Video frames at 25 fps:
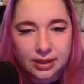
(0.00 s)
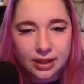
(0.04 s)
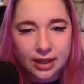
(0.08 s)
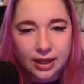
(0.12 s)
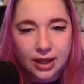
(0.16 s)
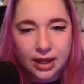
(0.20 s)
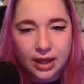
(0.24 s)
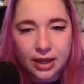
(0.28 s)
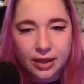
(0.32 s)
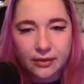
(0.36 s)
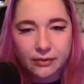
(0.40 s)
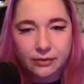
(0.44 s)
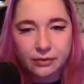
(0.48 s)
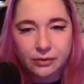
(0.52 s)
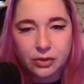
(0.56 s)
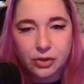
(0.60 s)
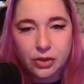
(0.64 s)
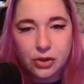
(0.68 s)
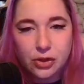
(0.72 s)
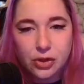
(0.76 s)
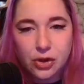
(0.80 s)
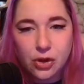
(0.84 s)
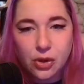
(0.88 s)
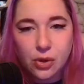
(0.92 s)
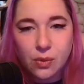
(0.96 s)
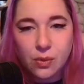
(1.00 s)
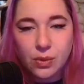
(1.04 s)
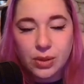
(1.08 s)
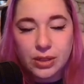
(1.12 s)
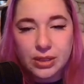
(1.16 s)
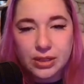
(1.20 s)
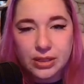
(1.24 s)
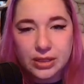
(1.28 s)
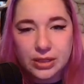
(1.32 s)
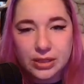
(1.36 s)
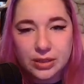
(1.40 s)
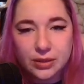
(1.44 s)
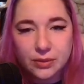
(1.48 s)
I have no
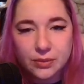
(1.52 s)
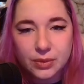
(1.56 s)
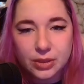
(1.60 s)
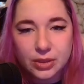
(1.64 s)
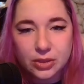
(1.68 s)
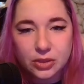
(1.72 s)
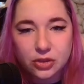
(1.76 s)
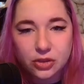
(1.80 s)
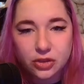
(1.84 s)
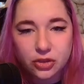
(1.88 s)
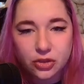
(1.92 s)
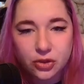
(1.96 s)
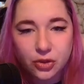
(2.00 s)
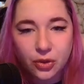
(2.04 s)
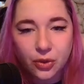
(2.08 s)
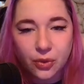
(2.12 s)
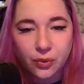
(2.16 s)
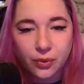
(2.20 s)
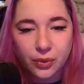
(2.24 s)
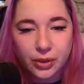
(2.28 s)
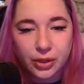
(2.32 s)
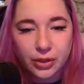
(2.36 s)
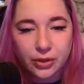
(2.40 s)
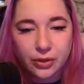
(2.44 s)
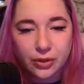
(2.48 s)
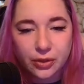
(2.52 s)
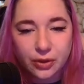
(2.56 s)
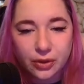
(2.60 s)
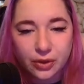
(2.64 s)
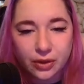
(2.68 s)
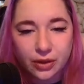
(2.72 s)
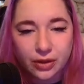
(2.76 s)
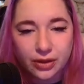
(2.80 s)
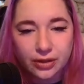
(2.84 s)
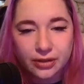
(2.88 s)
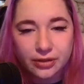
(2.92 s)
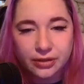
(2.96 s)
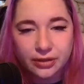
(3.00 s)
idea what's going
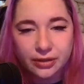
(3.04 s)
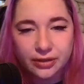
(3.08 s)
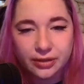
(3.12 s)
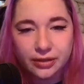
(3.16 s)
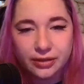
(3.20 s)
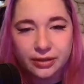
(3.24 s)
on.